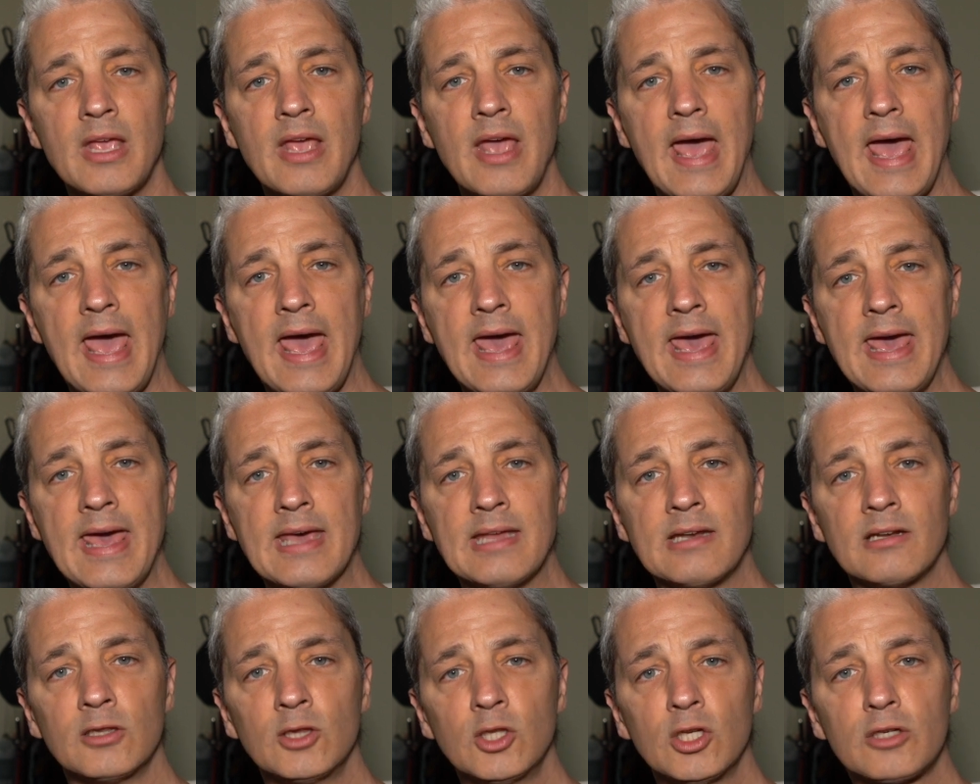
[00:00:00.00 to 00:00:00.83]

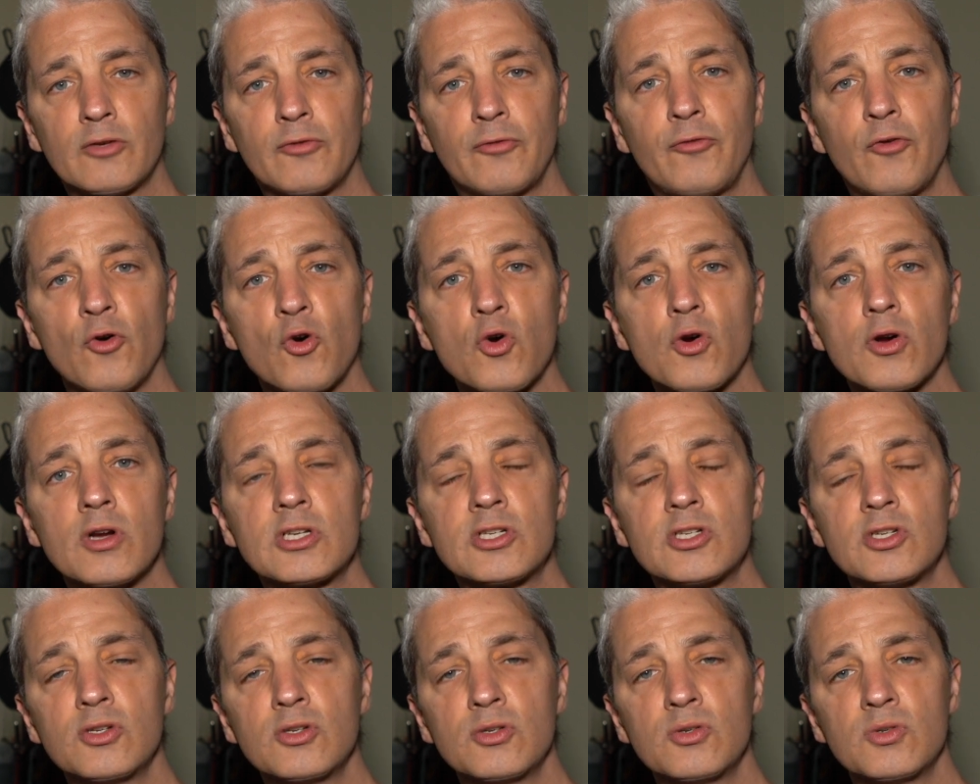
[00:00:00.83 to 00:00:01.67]
and look forward
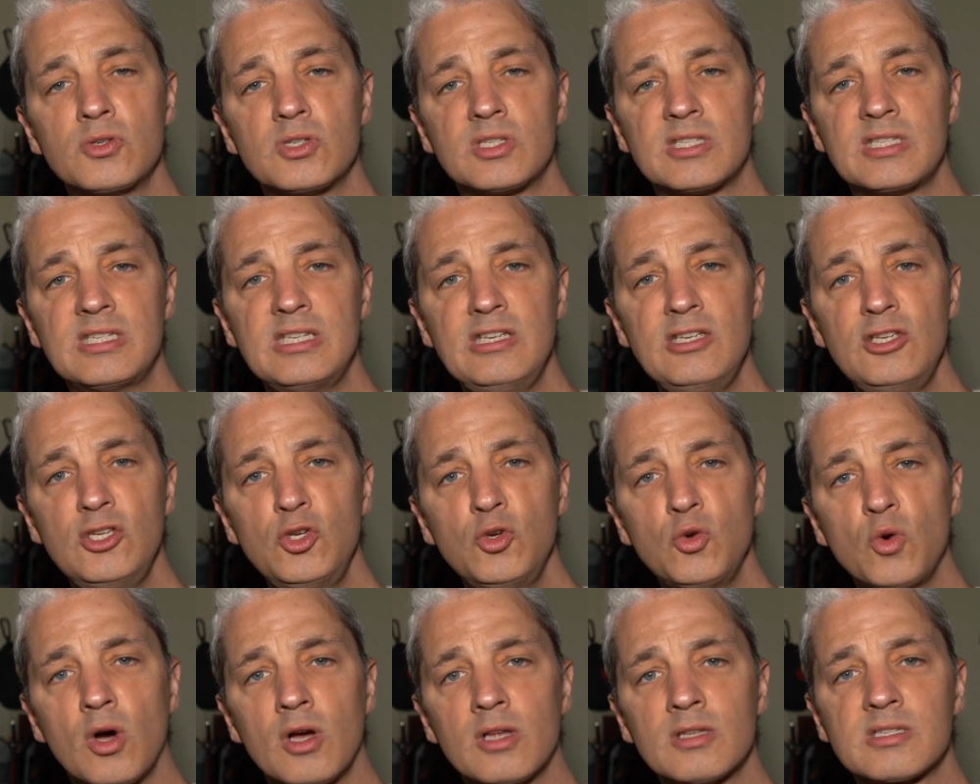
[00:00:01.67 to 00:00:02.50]
to seeing
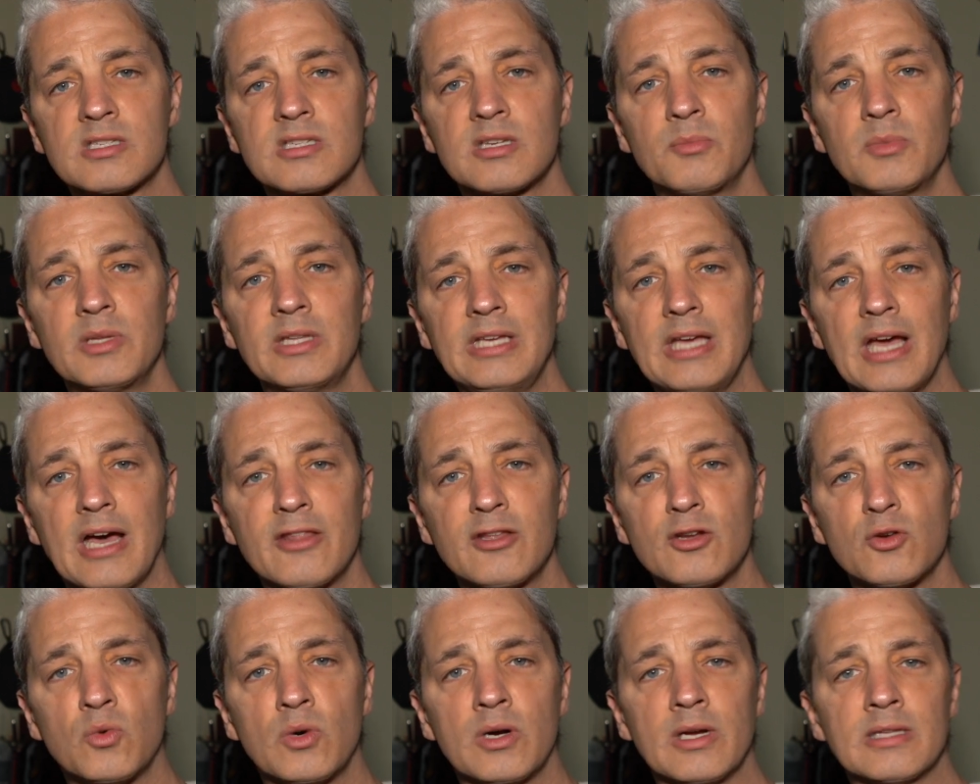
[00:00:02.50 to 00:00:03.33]
you on some of the
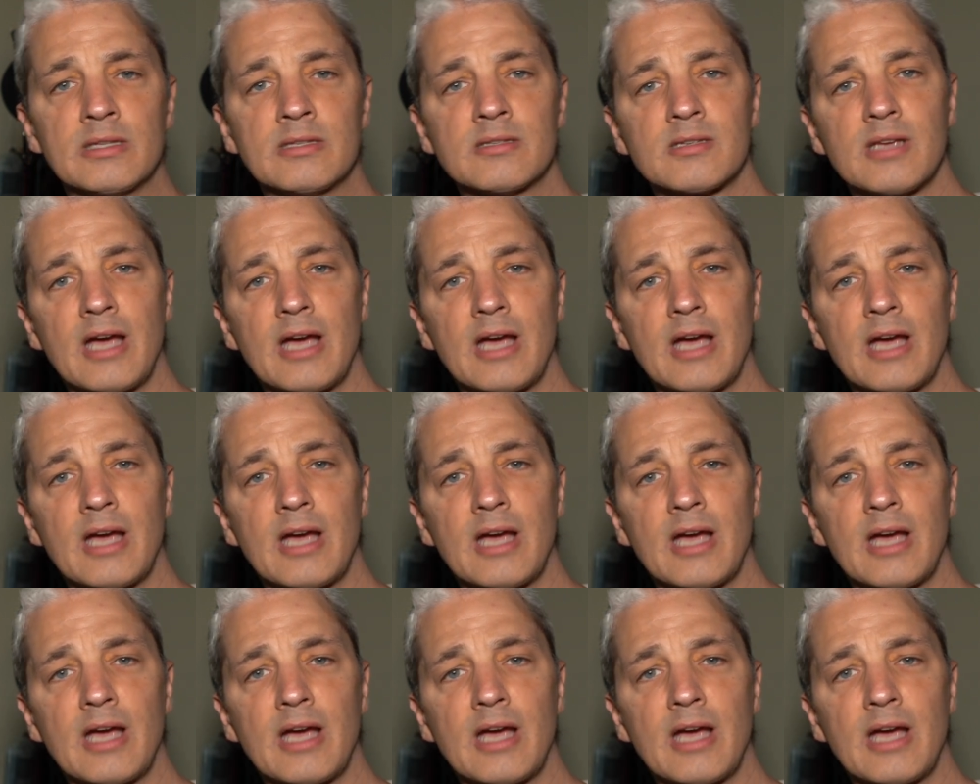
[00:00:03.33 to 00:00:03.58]
other ones.